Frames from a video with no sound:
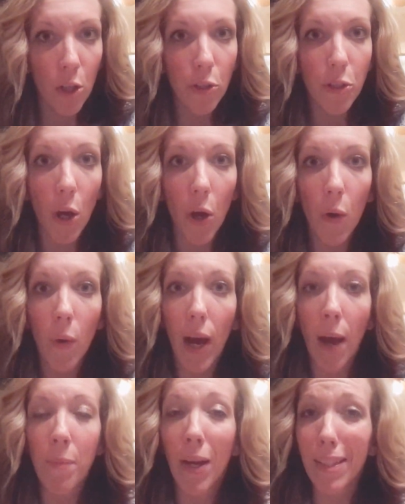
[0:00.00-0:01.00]
So
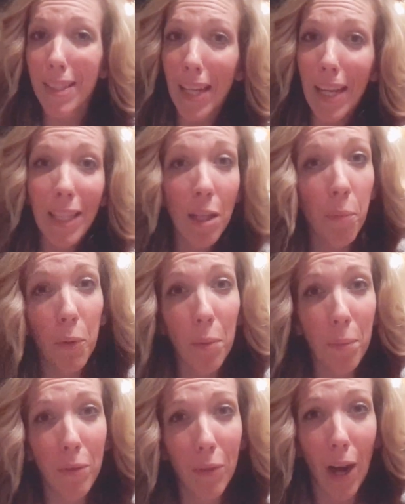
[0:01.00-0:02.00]
I'm not saying that
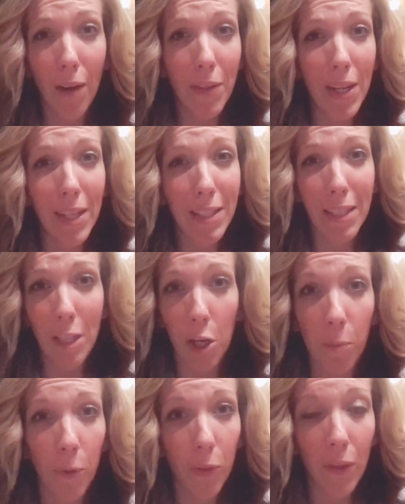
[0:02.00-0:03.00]
bulletproof coffee is a
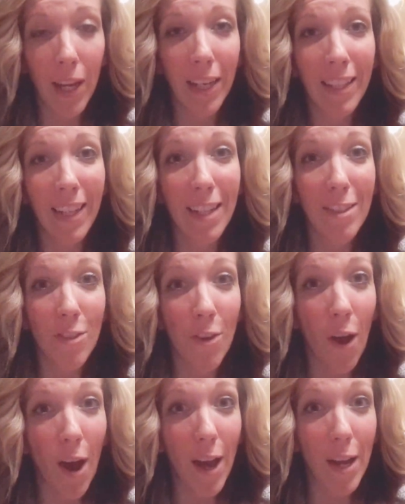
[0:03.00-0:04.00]
terrible thing and that it's
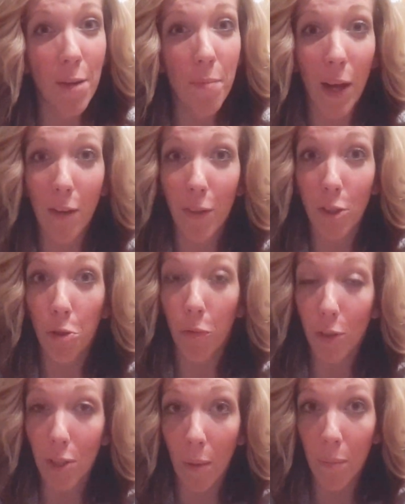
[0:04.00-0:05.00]
not beneficial
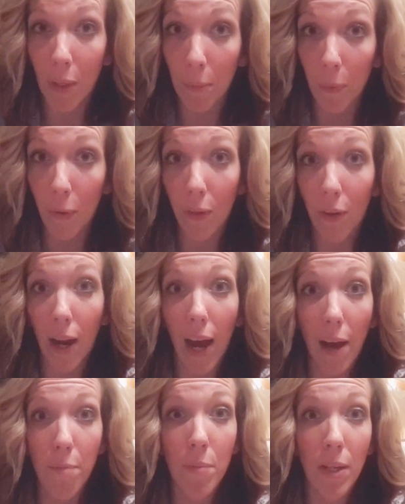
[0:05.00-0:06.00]
for some people. There
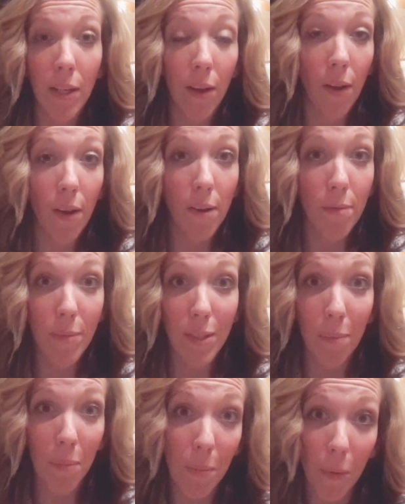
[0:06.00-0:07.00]
have been
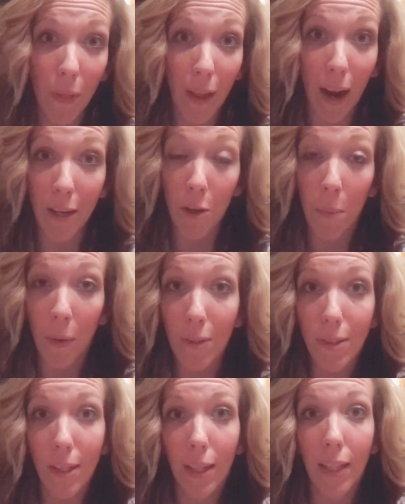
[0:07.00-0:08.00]
some people that I know
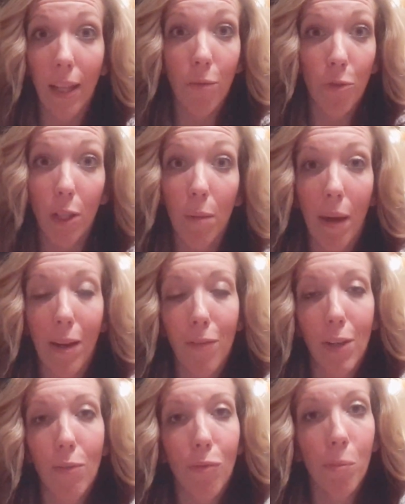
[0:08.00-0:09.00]
personally that have really
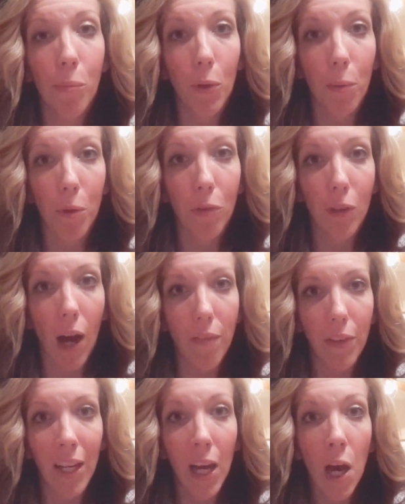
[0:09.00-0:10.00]
benefited from bulletproof
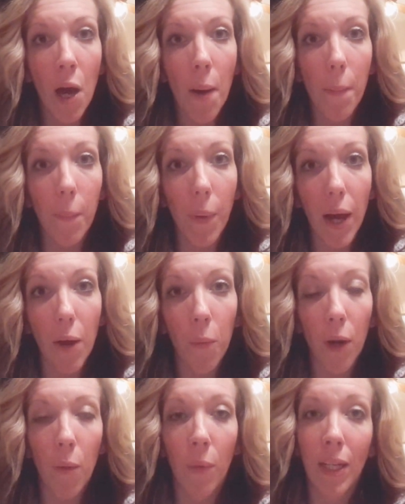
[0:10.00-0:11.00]
coffee. But
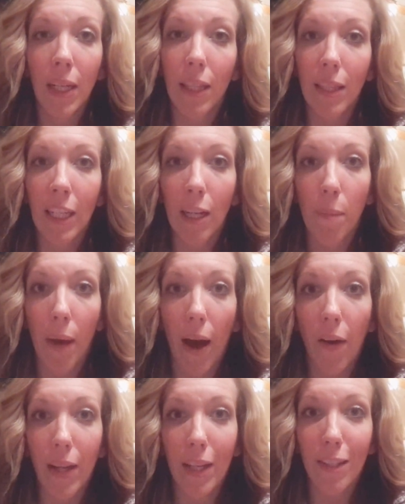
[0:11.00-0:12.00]
what I want you to think about